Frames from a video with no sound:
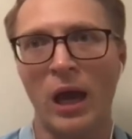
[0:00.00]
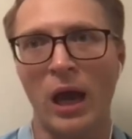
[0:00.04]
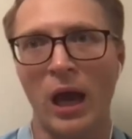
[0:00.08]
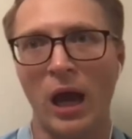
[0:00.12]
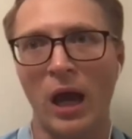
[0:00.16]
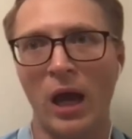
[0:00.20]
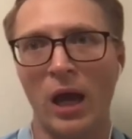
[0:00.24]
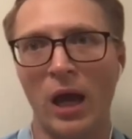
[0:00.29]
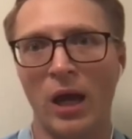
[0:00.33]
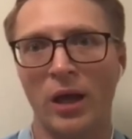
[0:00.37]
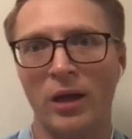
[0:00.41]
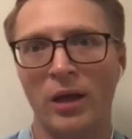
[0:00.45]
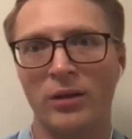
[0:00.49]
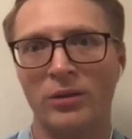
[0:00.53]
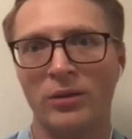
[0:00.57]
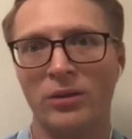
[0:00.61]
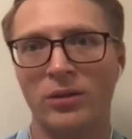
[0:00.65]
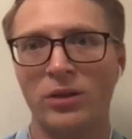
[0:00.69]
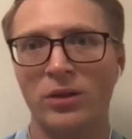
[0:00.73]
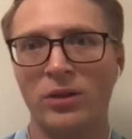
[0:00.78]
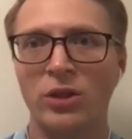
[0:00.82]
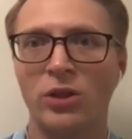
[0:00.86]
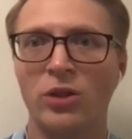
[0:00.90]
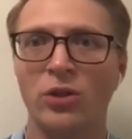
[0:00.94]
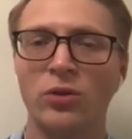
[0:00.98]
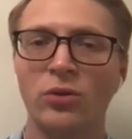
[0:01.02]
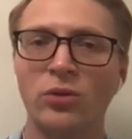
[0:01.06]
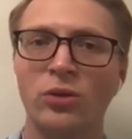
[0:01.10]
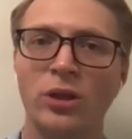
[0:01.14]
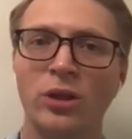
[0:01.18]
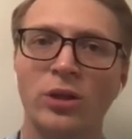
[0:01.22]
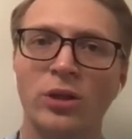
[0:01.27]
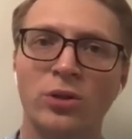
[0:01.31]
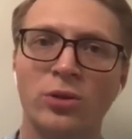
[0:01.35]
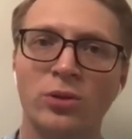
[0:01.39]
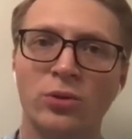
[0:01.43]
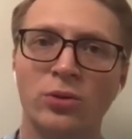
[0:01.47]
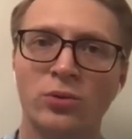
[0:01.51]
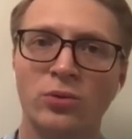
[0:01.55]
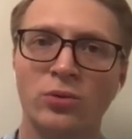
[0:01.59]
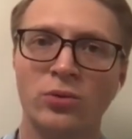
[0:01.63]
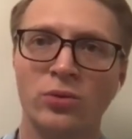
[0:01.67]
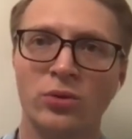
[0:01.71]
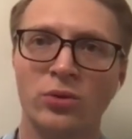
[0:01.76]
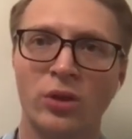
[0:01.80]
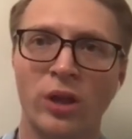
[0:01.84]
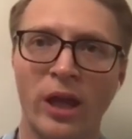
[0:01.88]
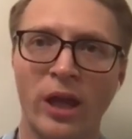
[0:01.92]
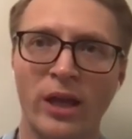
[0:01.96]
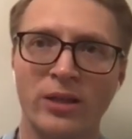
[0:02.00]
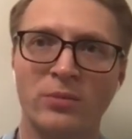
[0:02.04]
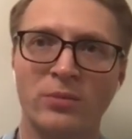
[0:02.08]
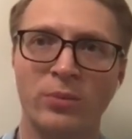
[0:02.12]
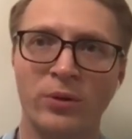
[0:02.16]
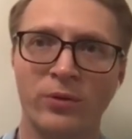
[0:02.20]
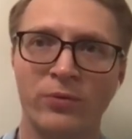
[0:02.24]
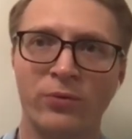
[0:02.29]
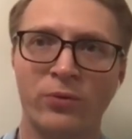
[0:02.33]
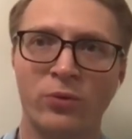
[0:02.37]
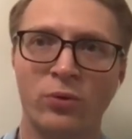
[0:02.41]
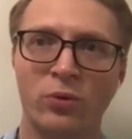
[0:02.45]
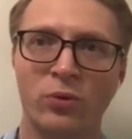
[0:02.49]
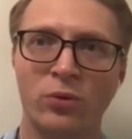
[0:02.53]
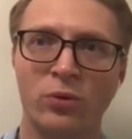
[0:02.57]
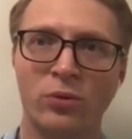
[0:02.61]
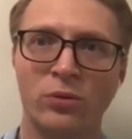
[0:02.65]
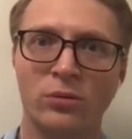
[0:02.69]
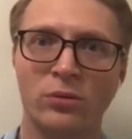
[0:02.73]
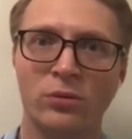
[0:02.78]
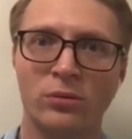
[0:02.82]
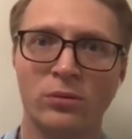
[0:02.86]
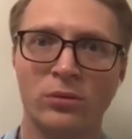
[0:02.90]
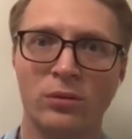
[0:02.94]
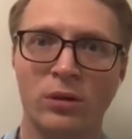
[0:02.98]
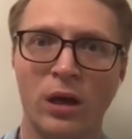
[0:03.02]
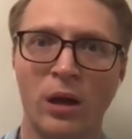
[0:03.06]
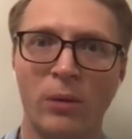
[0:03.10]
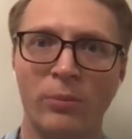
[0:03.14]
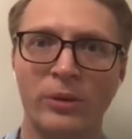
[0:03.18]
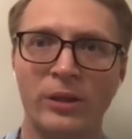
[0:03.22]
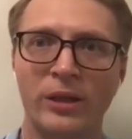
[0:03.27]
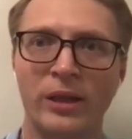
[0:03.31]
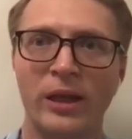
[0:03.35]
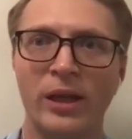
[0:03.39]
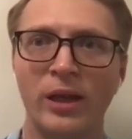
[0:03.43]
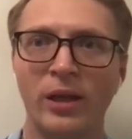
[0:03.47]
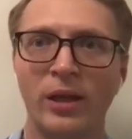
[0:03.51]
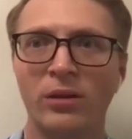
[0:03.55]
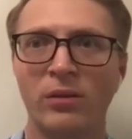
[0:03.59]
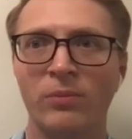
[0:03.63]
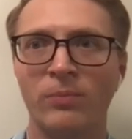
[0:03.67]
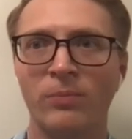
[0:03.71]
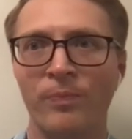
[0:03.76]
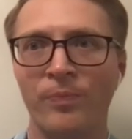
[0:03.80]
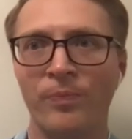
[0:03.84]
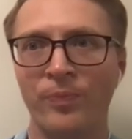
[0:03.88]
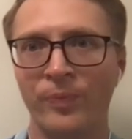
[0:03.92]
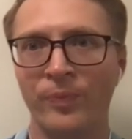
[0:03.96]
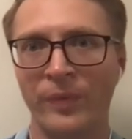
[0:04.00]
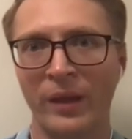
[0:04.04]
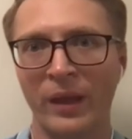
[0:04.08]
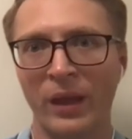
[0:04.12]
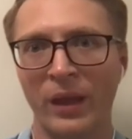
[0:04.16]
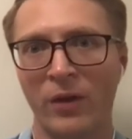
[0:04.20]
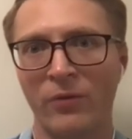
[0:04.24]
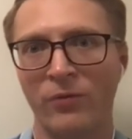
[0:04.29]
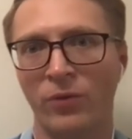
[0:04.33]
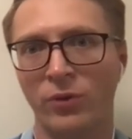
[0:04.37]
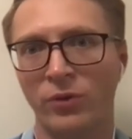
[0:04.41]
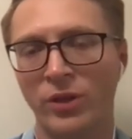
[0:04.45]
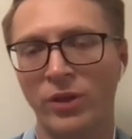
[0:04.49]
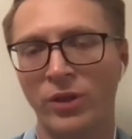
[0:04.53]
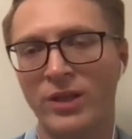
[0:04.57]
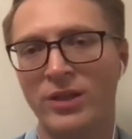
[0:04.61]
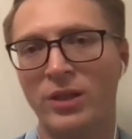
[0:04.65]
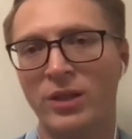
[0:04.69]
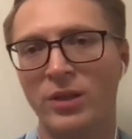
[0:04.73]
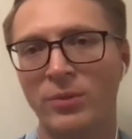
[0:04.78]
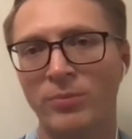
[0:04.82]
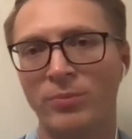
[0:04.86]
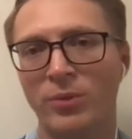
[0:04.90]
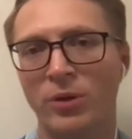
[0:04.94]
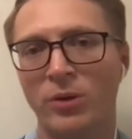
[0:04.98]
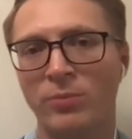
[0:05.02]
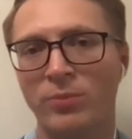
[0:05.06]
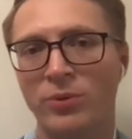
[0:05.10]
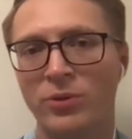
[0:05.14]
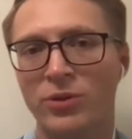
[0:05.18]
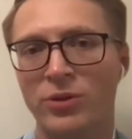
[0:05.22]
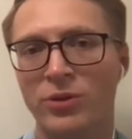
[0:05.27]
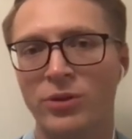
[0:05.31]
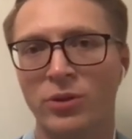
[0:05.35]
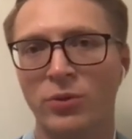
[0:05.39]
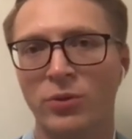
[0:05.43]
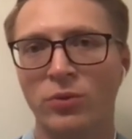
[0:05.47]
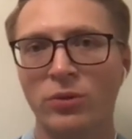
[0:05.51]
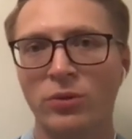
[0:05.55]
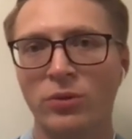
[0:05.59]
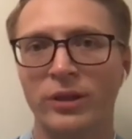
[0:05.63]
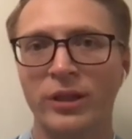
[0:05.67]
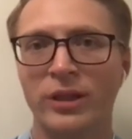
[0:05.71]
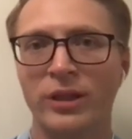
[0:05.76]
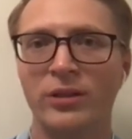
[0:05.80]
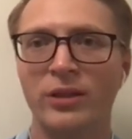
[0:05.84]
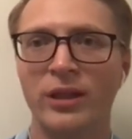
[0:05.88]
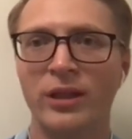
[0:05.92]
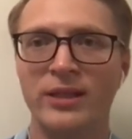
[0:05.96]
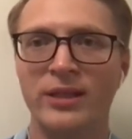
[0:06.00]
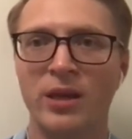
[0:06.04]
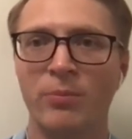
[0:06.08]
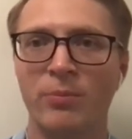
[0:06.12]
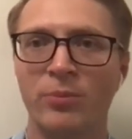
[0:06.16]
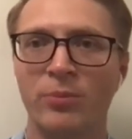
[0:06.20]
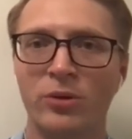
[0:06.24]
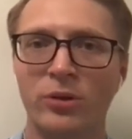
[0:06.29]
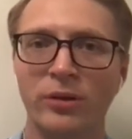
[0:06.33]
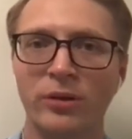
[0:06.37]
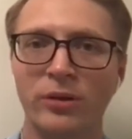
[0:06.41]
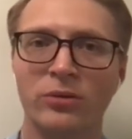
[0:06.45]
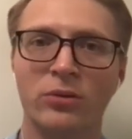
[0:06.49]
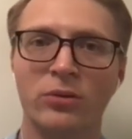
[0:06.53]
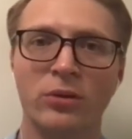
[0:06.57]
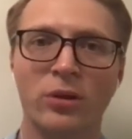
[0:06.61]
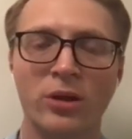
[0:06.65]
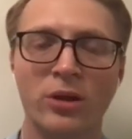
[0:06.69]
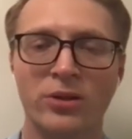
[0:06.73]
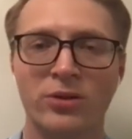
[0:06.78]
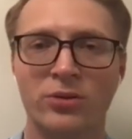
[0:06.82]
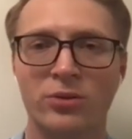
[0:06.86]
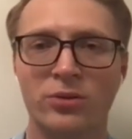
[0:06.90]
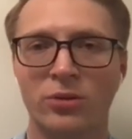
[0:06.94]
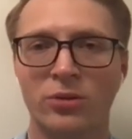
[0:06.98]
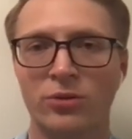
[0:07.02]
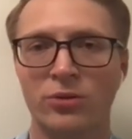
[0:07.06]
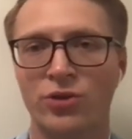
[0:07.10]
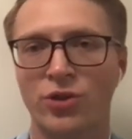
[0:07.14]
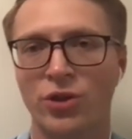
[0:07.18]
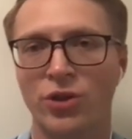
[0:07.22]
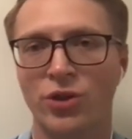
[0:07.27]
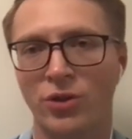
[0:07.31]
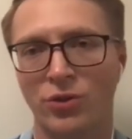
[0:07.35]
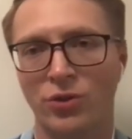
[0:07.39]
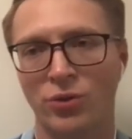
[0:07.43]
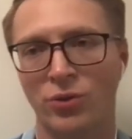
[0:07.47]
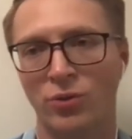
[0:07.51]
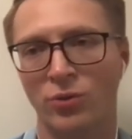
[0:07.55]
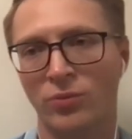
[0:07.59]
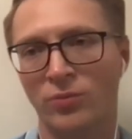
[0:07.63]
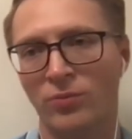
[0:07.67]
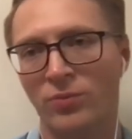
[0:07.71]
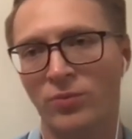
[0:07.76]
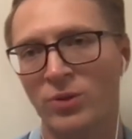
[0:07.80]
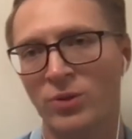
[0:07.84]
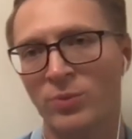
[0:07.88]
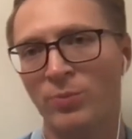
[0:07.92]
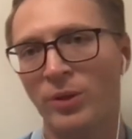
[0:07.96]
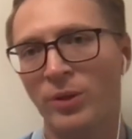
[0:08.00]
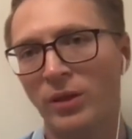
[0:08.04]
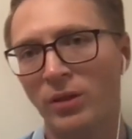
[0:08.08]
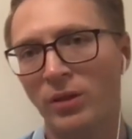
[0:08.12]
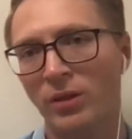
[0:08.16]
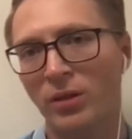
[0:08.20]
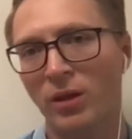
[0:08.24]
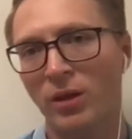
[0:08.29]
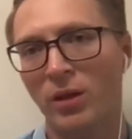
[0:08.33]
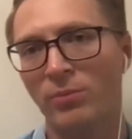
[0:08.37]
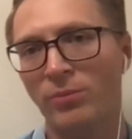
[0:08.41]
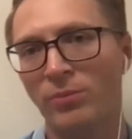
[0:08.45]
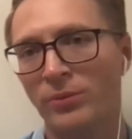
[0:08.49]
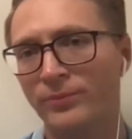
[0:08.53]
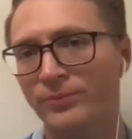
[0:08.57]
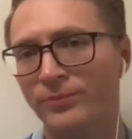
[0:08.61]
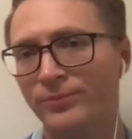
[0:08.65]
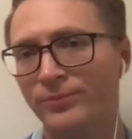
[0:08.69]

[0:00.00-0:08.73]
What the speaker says: and you need to test before update. For testing purpose, you will need a separate cluster just to spin it up,